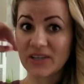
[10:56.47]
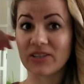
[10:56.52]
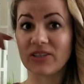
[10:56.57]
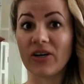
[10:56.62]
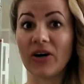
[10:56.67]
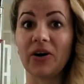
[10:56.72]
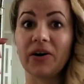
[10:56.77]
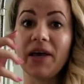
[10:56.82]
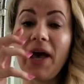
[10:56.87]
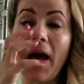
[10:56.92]

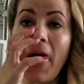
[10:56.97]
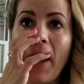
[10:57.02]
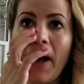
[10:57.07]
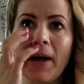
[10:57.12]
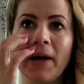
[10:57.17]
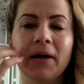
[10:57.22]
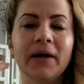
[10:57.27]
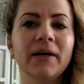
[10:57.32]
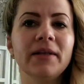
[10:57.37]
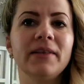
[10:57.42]
So yeah,
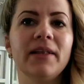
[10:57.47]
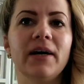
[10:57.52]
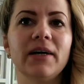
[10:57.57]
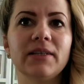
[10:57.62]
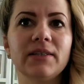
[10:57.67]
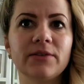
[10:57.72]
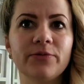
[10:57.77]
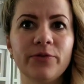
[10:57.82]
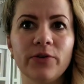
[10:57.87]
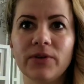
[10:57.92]

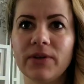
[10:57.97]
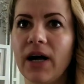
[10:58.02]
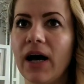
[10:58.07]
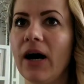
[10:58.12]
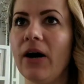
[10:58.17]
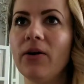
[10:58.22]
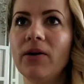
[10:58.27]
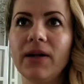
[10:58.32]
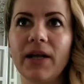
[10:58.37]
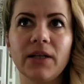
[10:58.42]
that's for
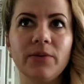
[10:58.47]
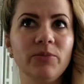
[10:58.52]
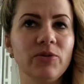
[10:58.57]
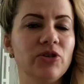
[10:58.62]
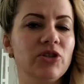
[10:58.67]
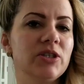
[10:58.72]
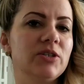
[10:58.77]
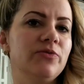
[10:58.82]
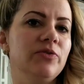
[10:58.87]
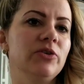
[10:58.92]
now. Let me
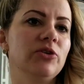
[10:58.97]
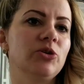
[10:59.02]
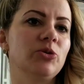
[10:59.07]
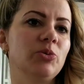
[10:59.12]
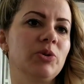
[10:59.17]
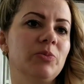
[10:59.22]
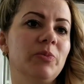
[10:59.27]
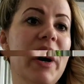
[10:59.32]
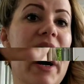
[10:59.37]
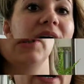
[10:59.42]
just finish
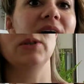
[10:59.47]
with my